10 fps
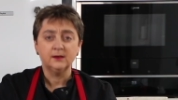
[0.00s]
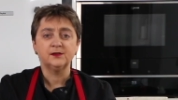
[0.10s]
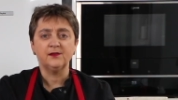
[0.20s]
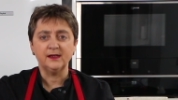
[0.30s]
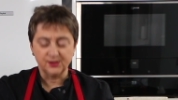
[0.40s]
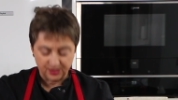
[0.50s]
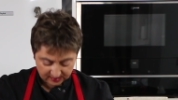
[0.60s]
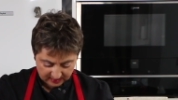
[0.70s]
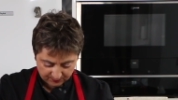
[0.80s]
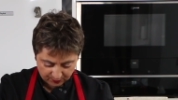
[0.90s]
So that's
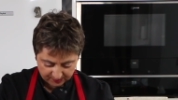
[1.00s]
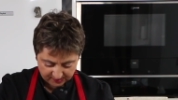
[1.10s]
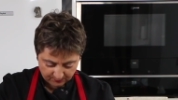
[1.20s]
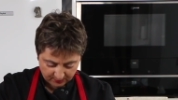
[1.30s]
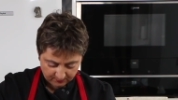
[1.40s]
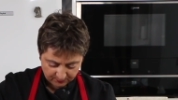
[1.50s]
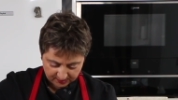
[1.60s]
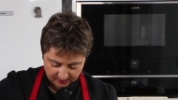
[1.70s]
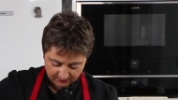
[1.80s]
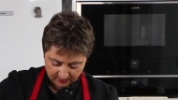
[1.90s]
just come to a simmer. I'm
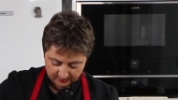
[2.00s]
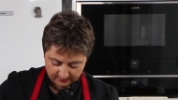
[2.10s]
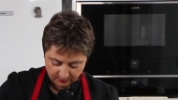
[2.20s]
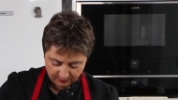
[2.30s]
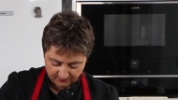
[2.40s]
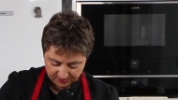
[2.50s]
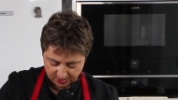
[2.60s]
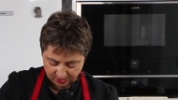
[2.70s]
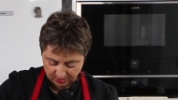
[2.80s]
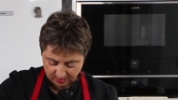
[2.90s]
just giving it a little bit of a
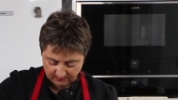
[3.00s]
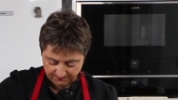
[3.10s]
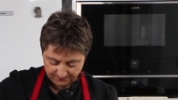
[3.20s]
stir,